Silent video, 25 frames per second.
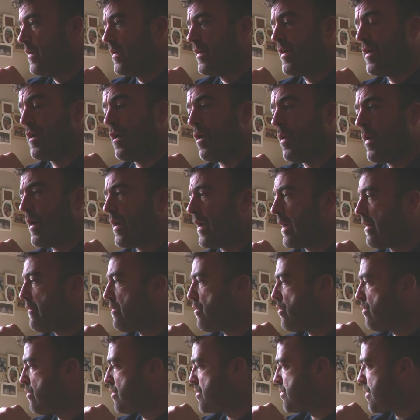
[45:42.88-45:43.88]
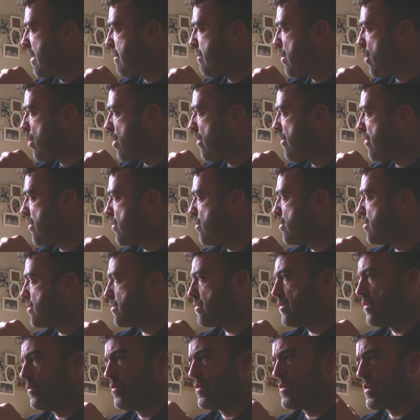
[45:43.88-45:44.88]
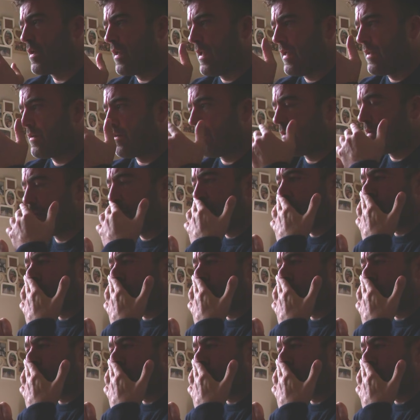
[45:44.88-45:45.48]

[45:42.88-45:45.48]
You know, I always remember one, there was a lad on,